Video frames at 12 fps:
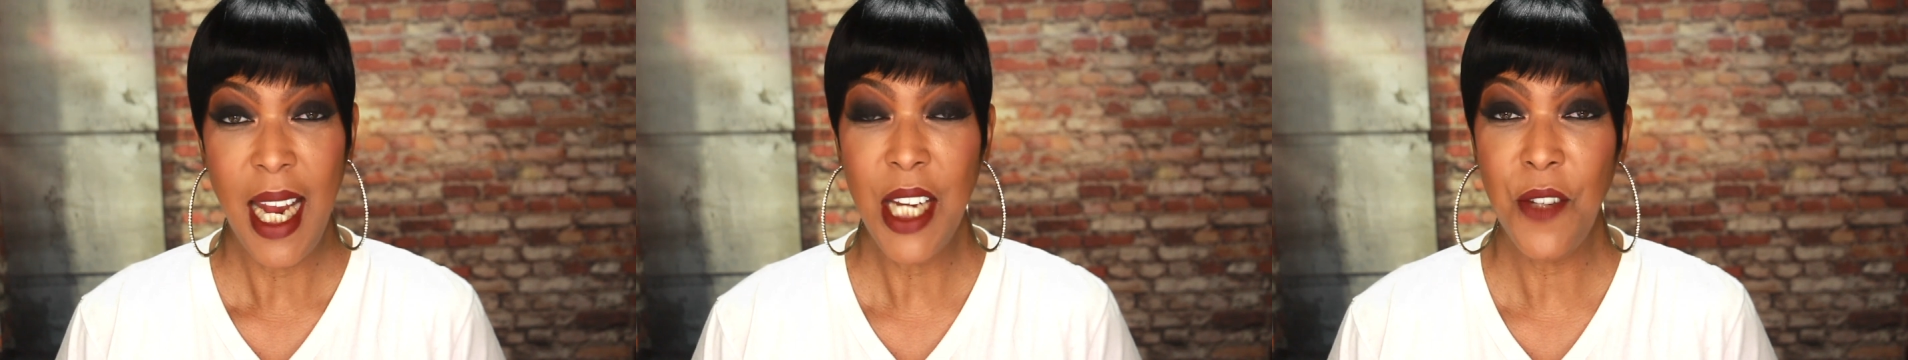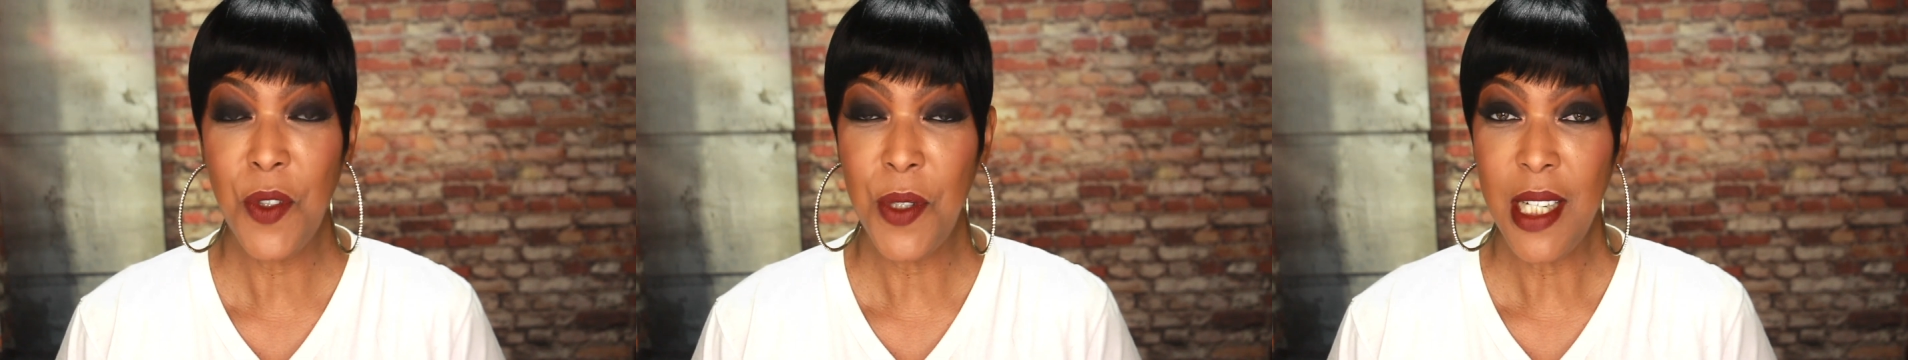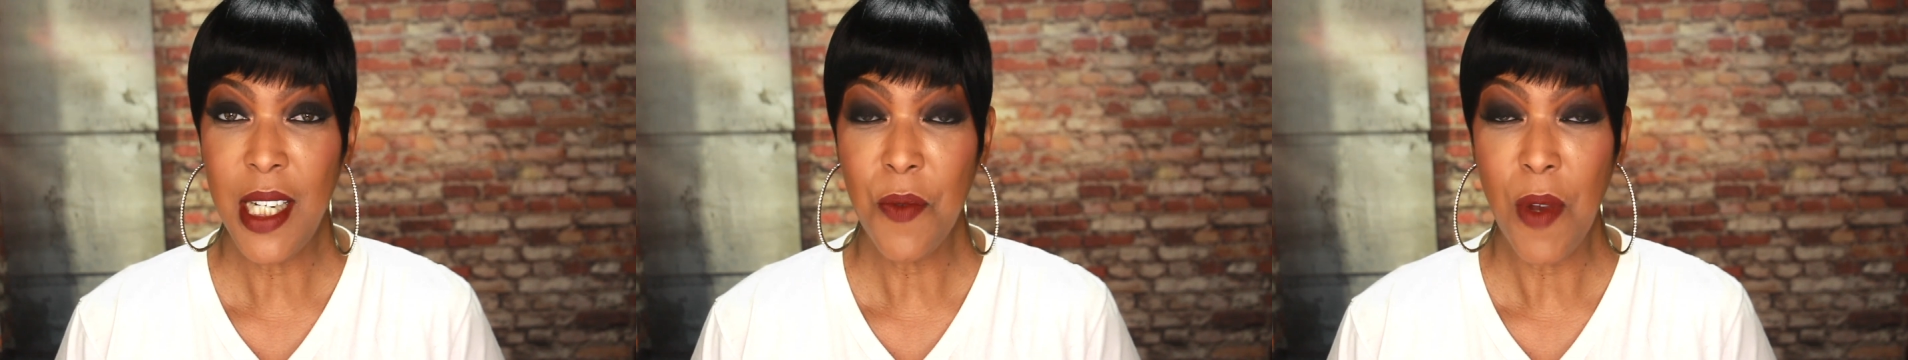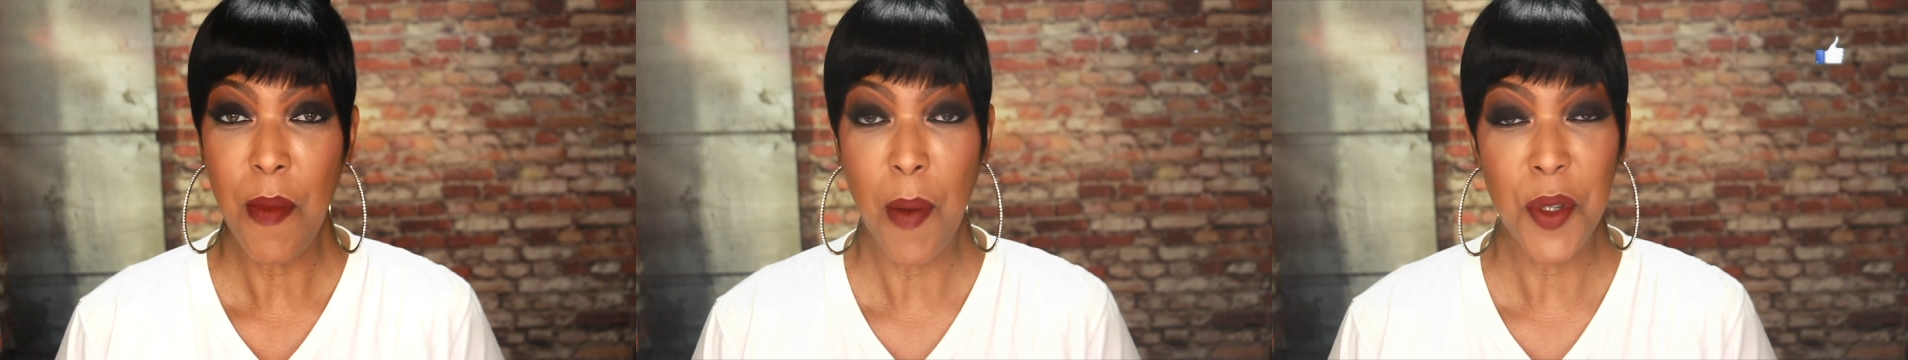And if you
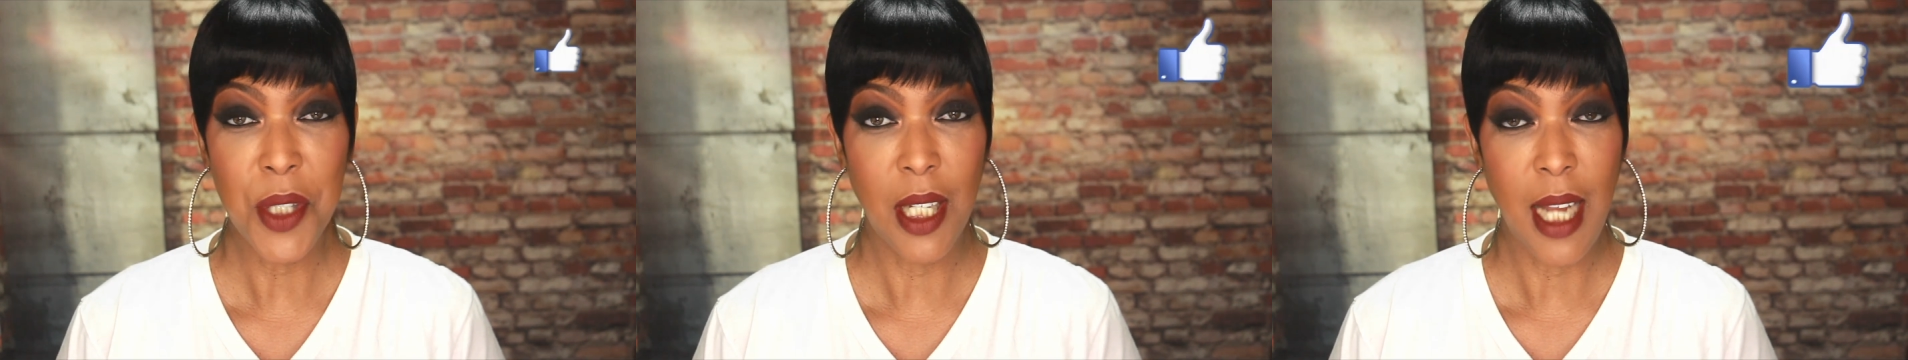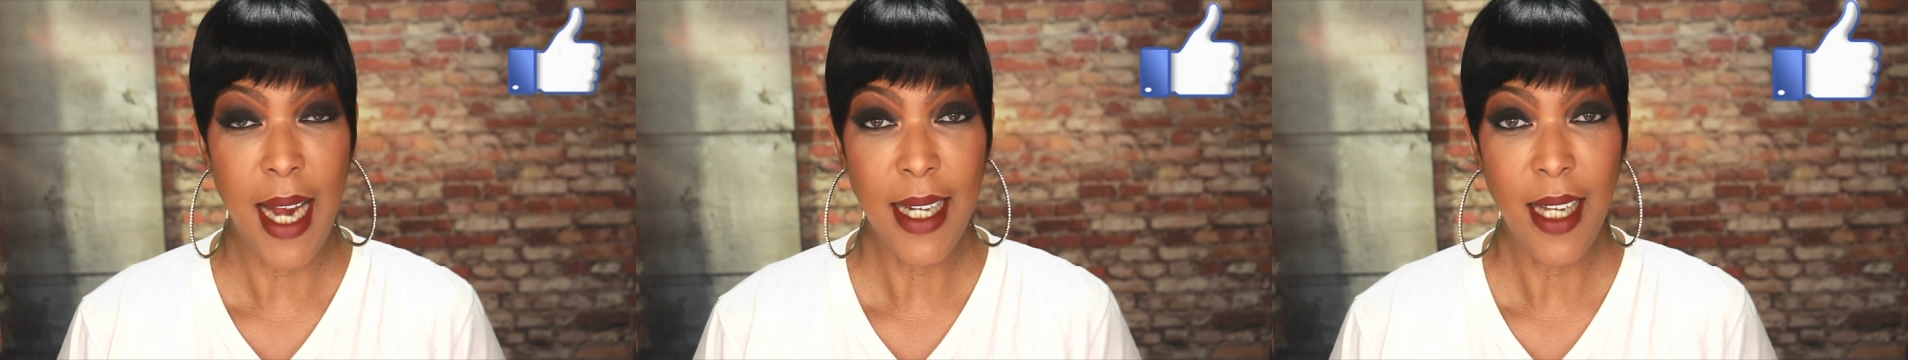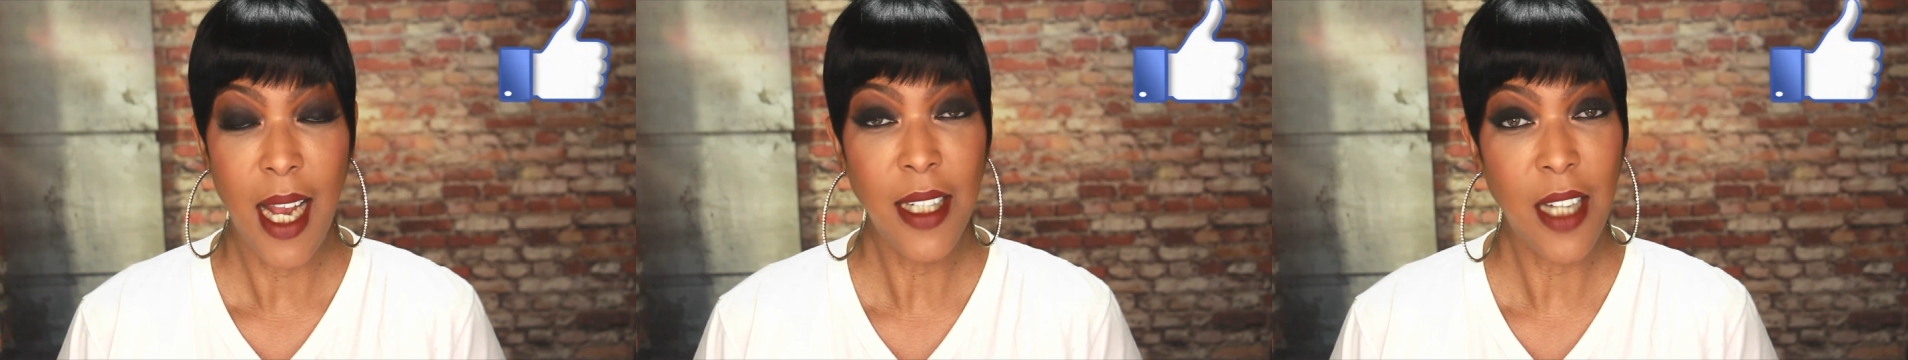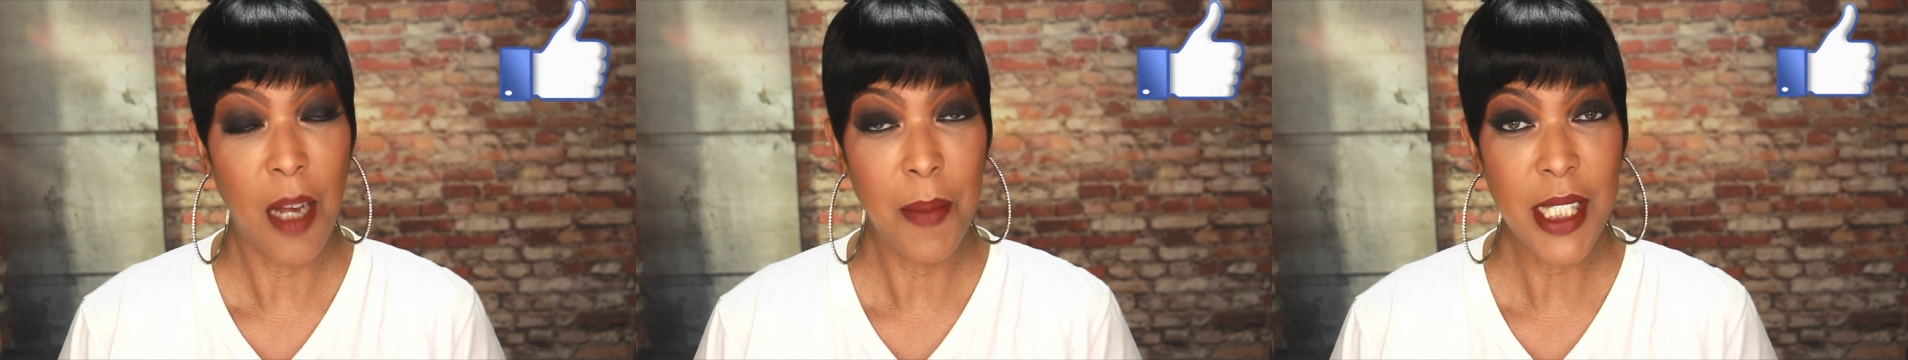did, remember to
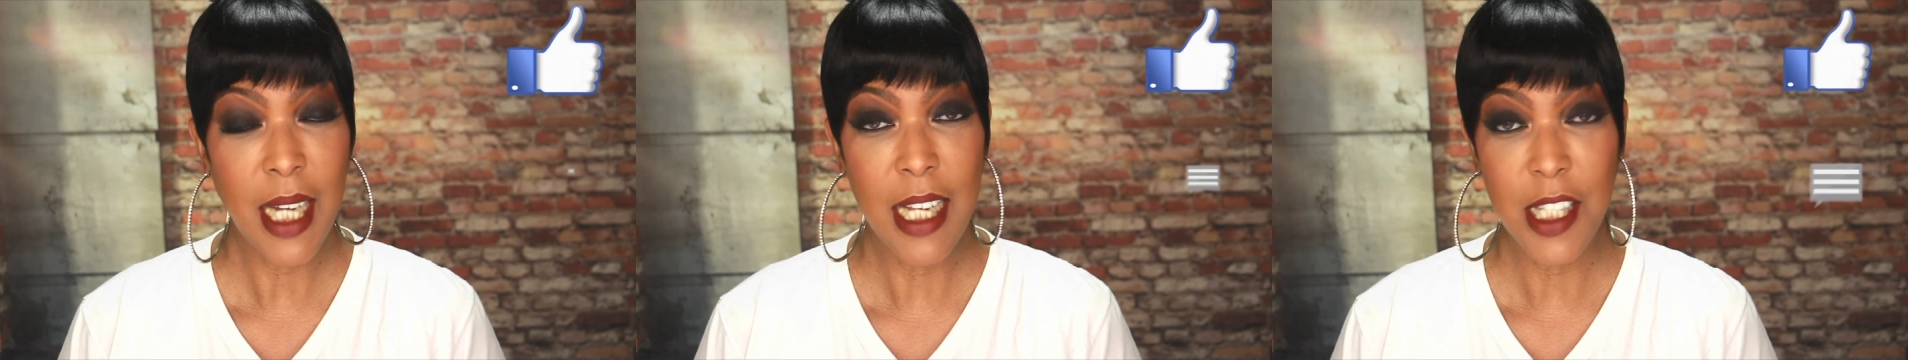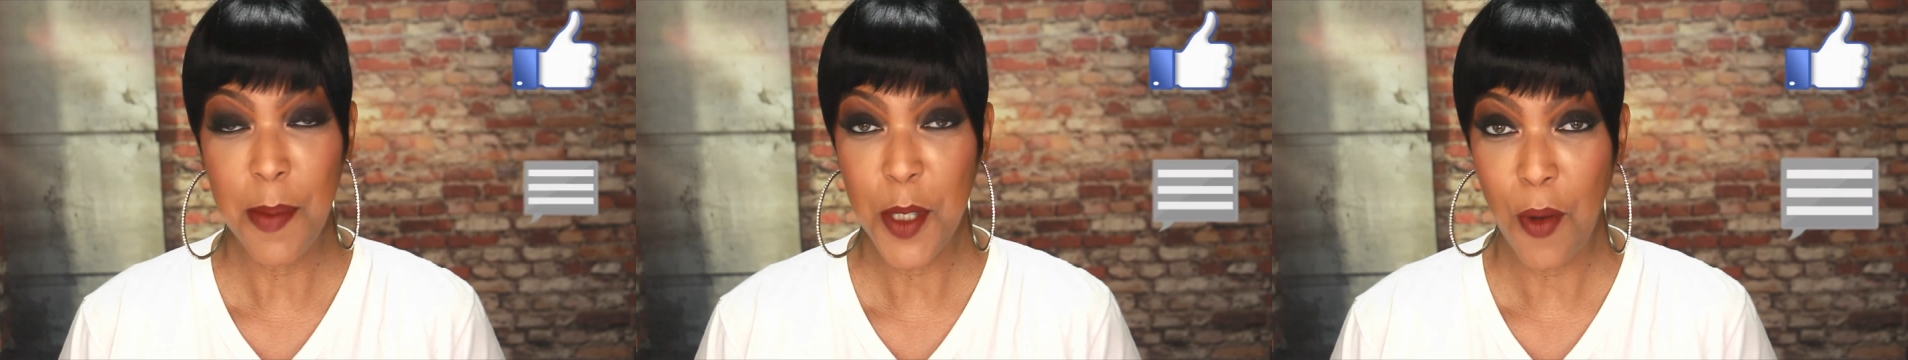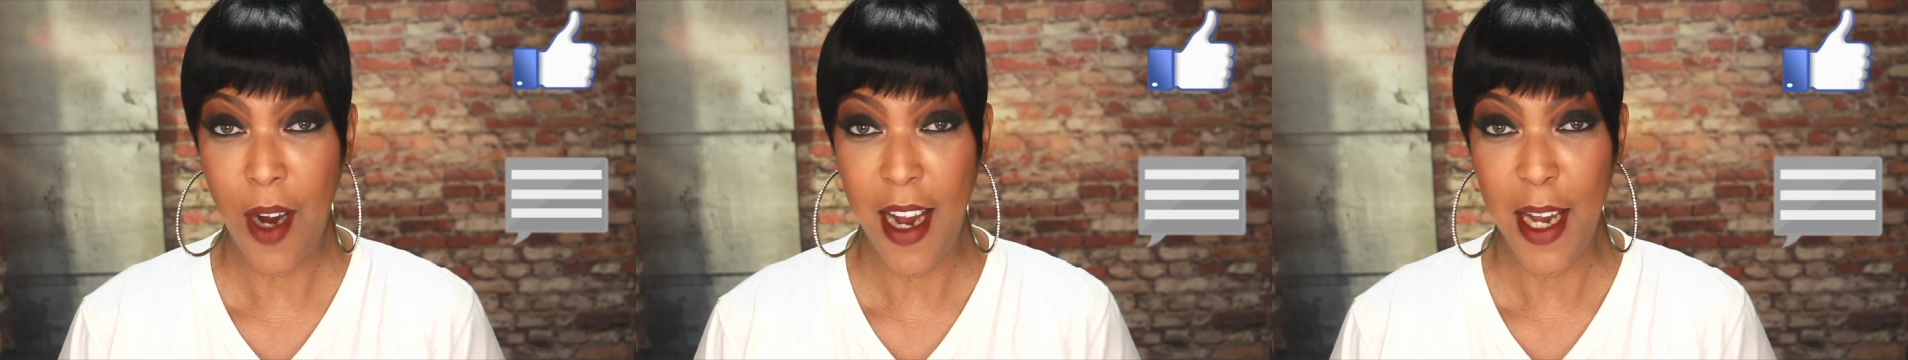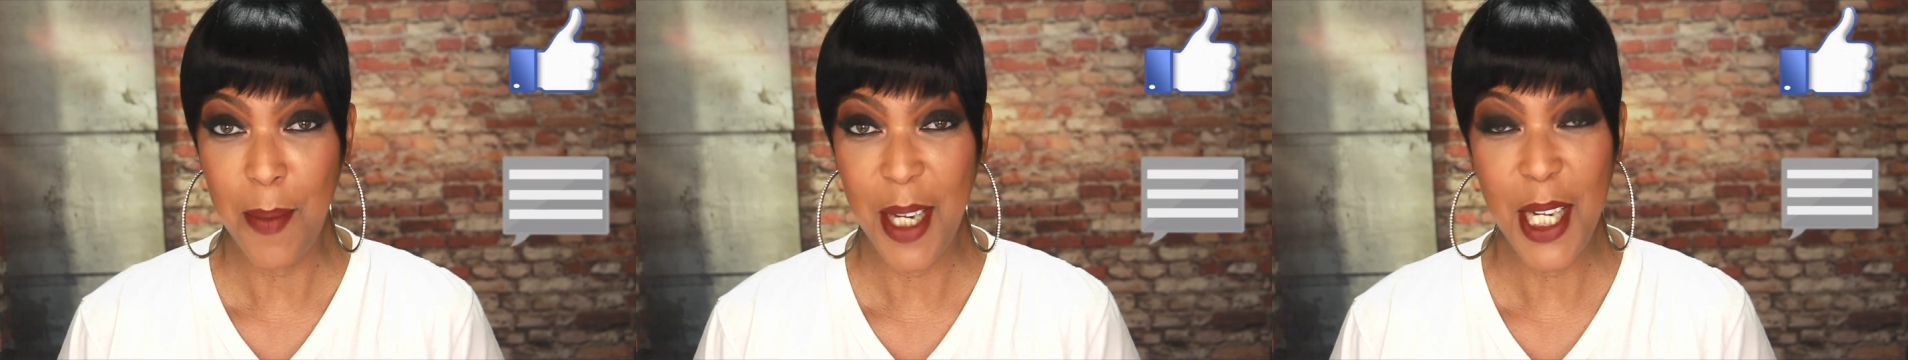like, comment, and subscribe,